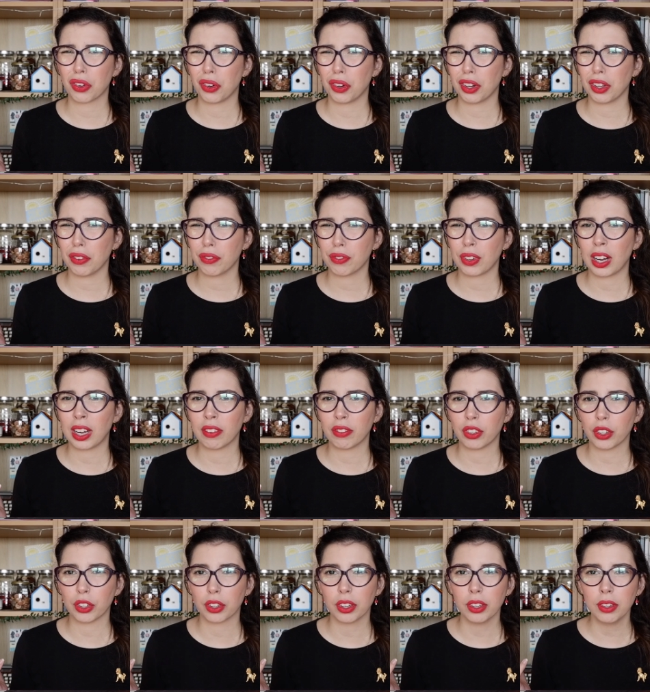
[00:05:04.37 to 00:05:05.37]

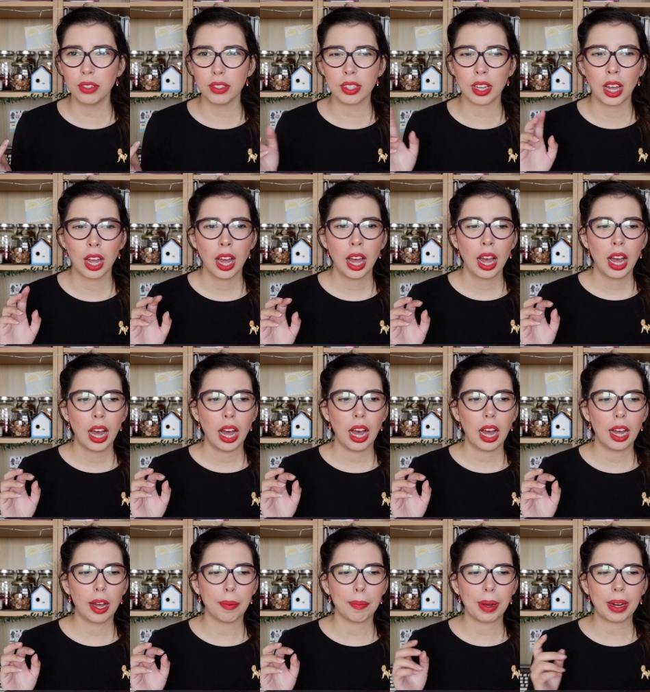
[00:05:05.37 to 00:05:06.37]
35 euros.
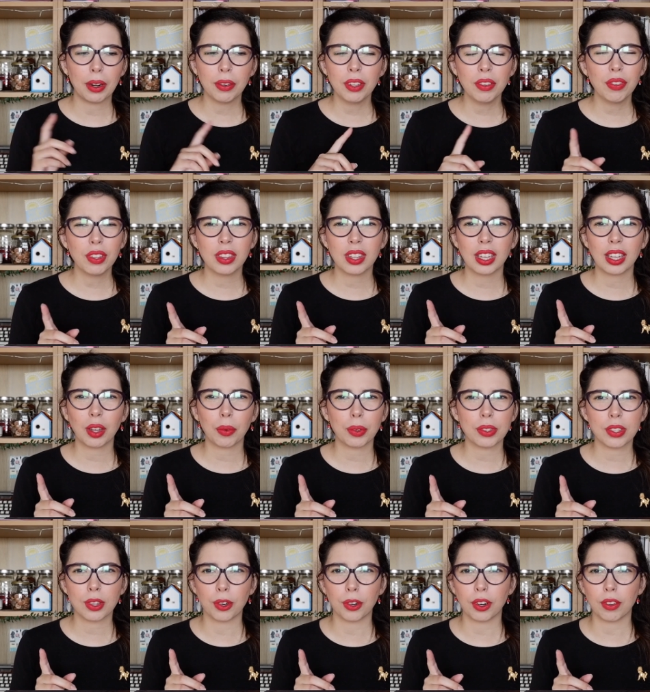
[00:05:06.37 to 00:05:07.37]
I don't even think it
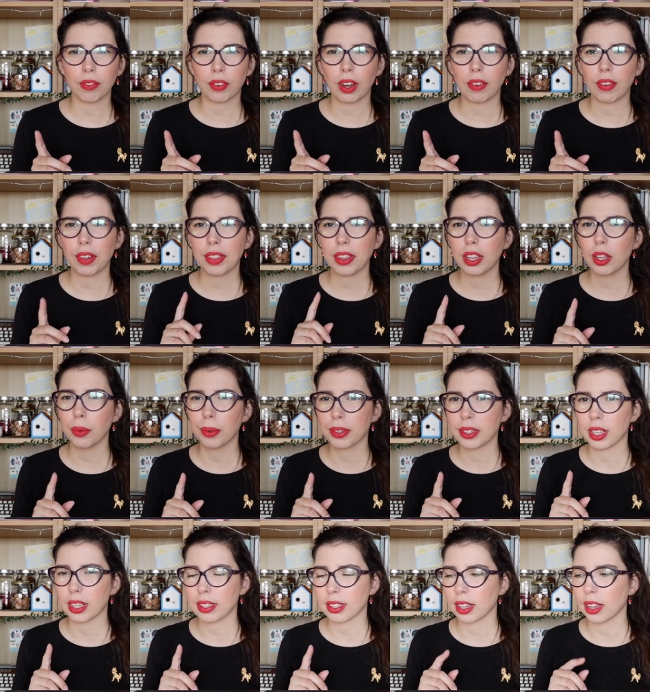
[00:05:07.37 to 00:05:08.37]
was 35. I think it
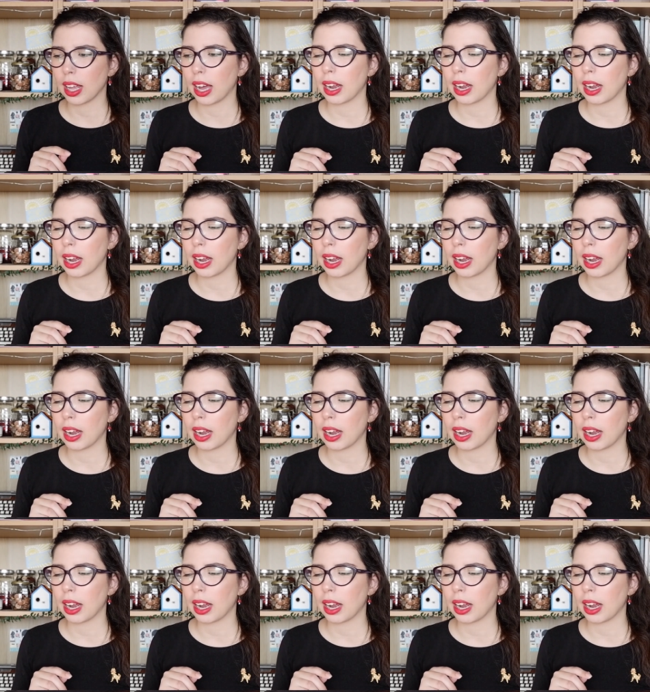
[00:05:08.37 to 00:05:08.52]
was less than